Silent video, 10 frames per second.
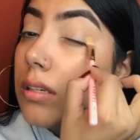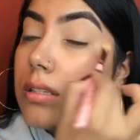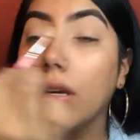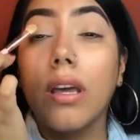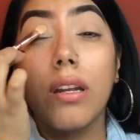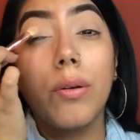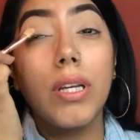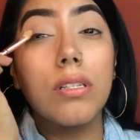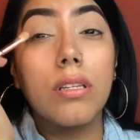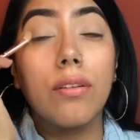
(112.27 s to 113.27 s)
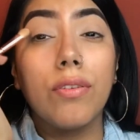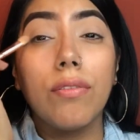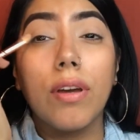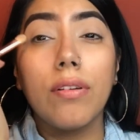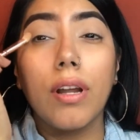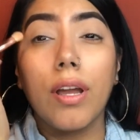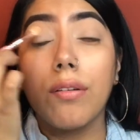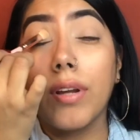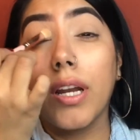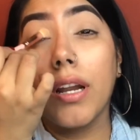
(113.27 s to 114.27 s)
So yeah, anyways, if you've ever
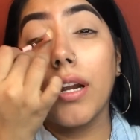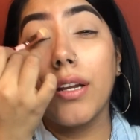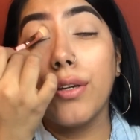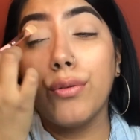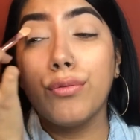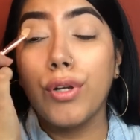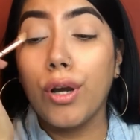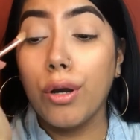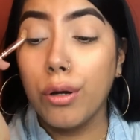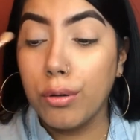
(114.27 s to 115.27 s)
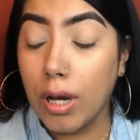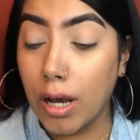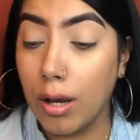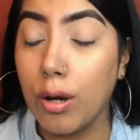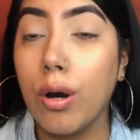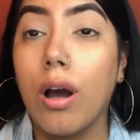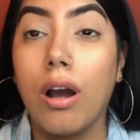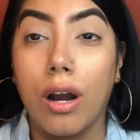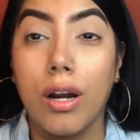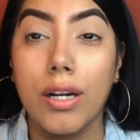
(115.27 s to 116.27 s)
had red hair, you know how
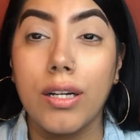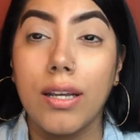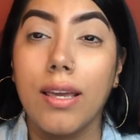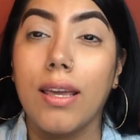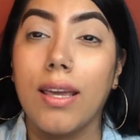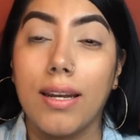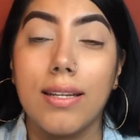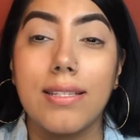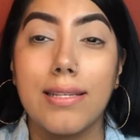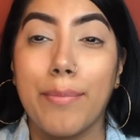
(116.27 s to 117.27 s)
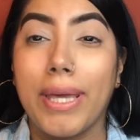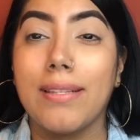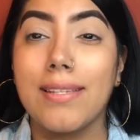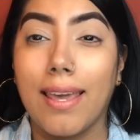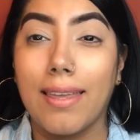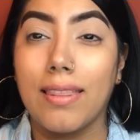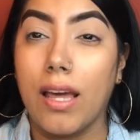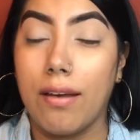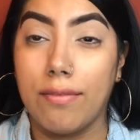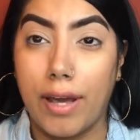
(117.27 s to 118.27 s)
hard it is to maintain
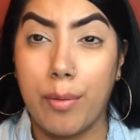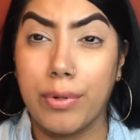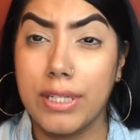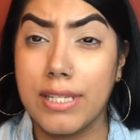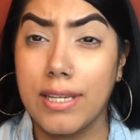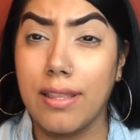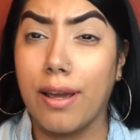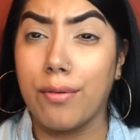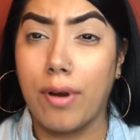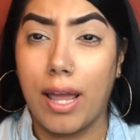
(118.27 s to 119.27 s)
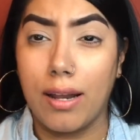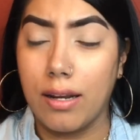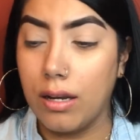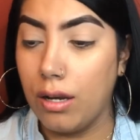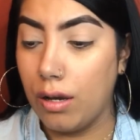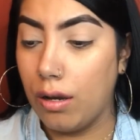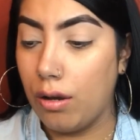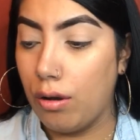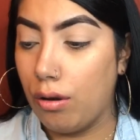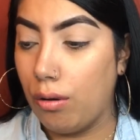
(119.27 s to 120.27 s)
that vibrancy, that red,
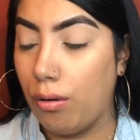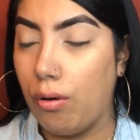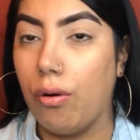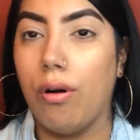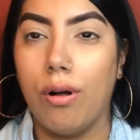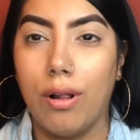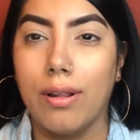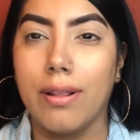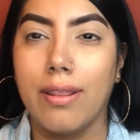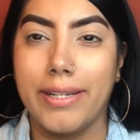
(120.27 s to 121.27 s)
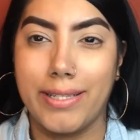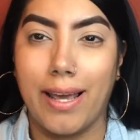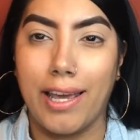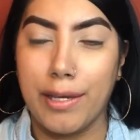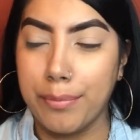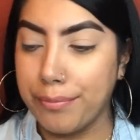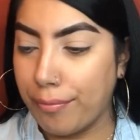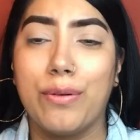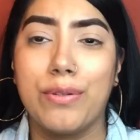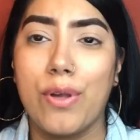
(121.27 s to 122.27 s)
all the time.
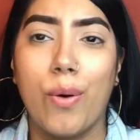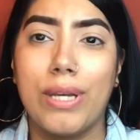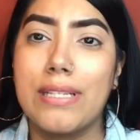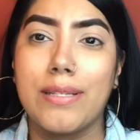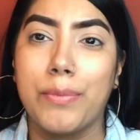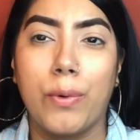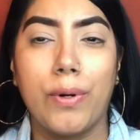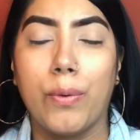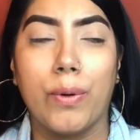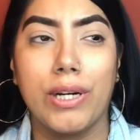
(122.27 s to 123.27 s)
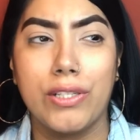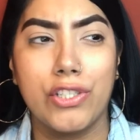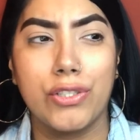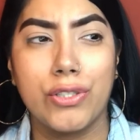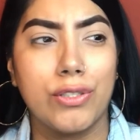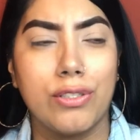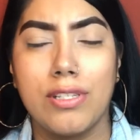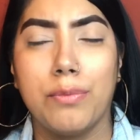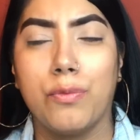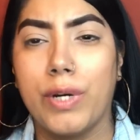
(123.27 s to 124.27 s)
It was always some orange,
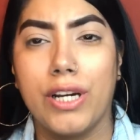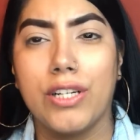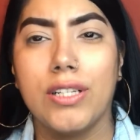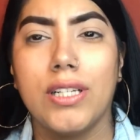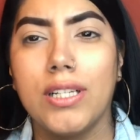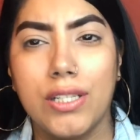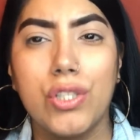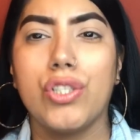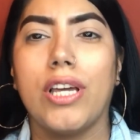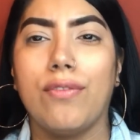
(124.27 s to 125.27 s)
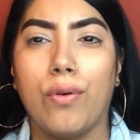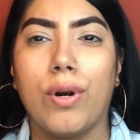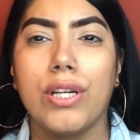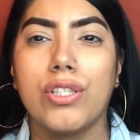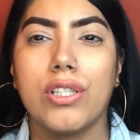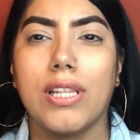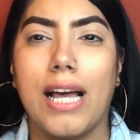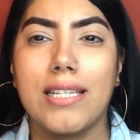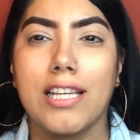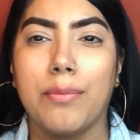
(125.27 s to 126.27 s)
some weird shade of orange. The
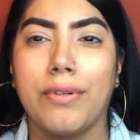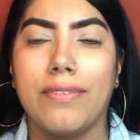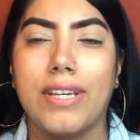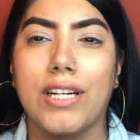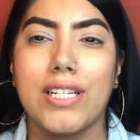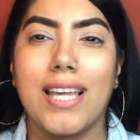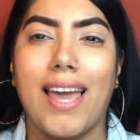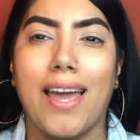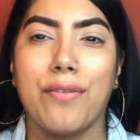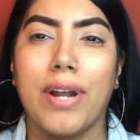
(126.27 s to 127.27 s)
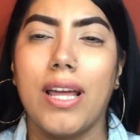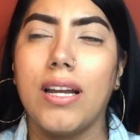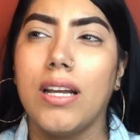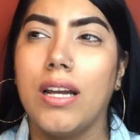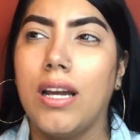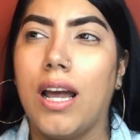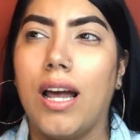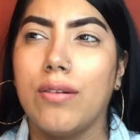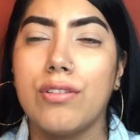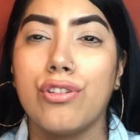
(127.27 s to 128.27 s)
last couple of years I had red.
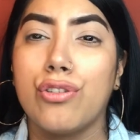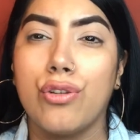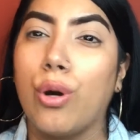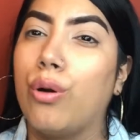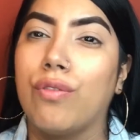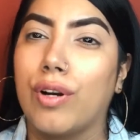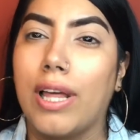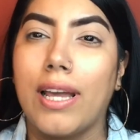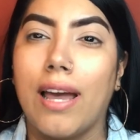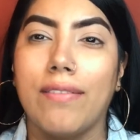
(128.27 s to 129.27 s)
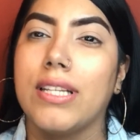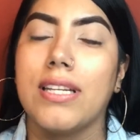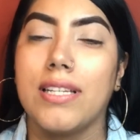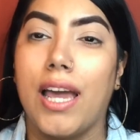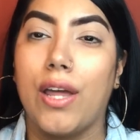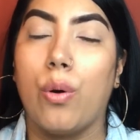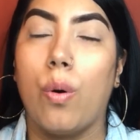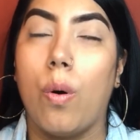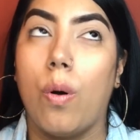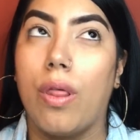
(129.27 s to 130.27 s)
I was just so over like having to dye it
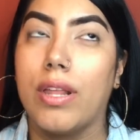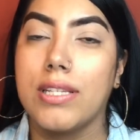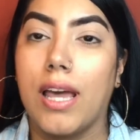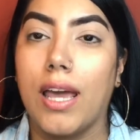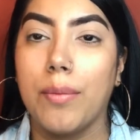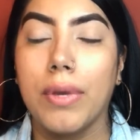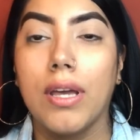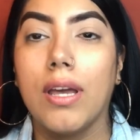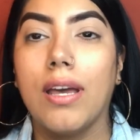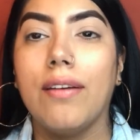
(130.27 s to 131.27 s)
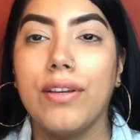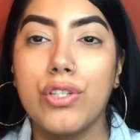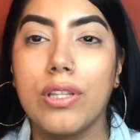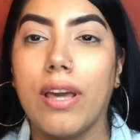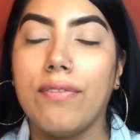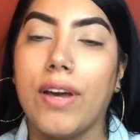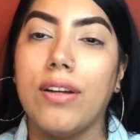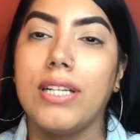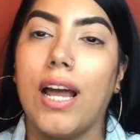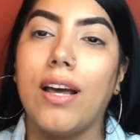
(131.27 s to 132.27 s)
all the time. Eventually I
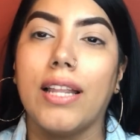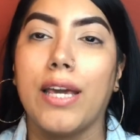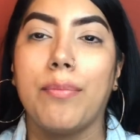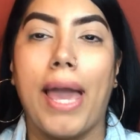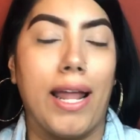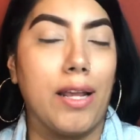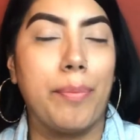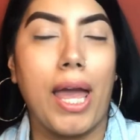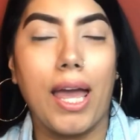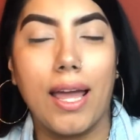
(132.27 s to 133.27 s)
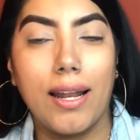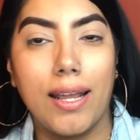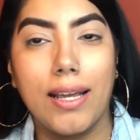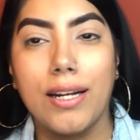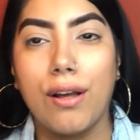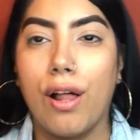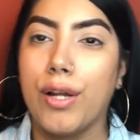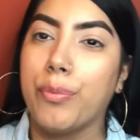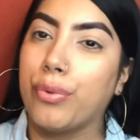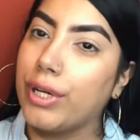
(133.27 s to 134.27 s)
found out like Manic Panic and
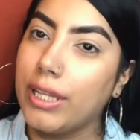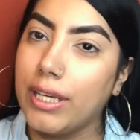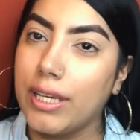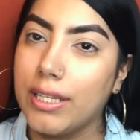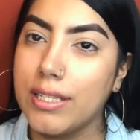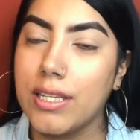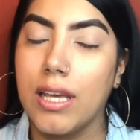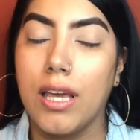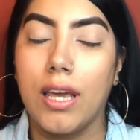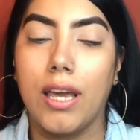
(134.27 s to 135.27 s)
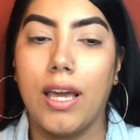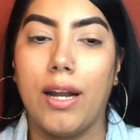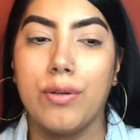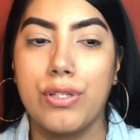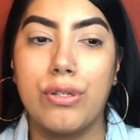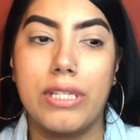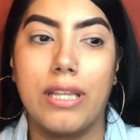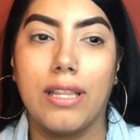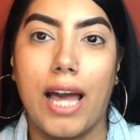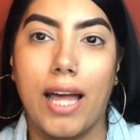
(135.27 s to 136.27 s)
Color Brilliance, and I was
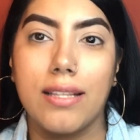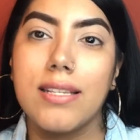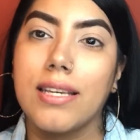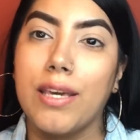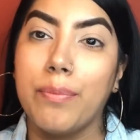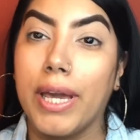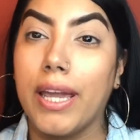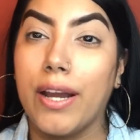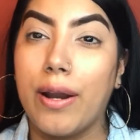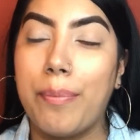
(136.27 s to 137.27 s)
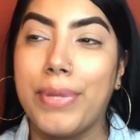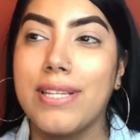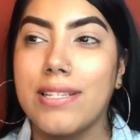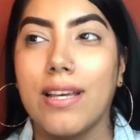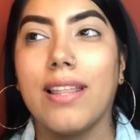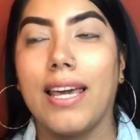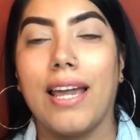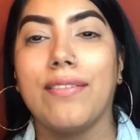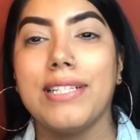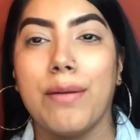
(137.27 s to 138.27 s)
using that to keep my hair up, but still,
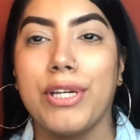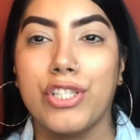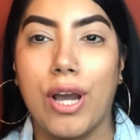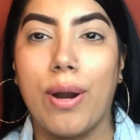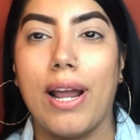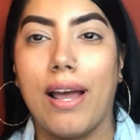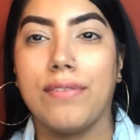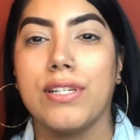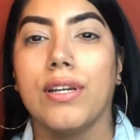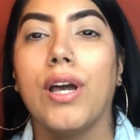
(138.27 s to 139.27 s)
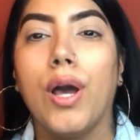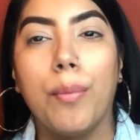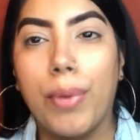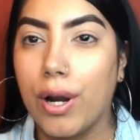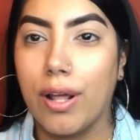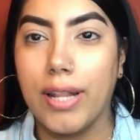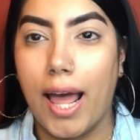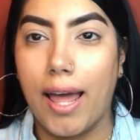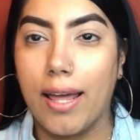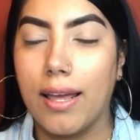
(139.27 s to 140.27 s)
like, every time I shower I have to put on
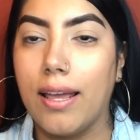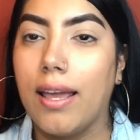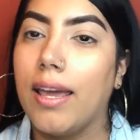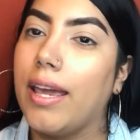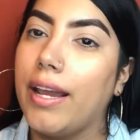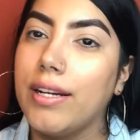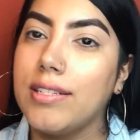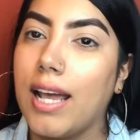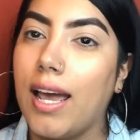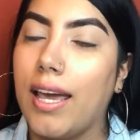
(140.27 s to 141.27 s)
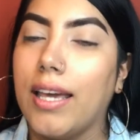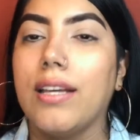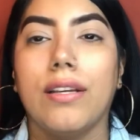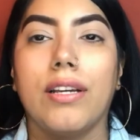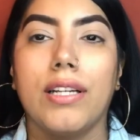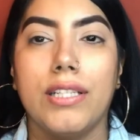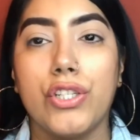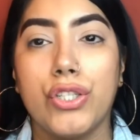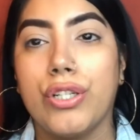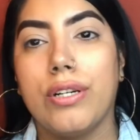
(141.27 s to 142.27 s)
that hair dye,
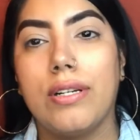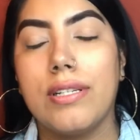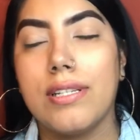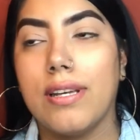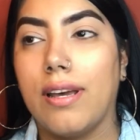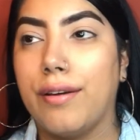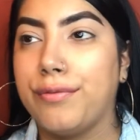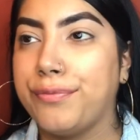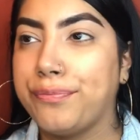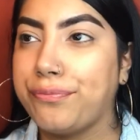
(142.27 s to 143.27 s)
conditioner and stuff,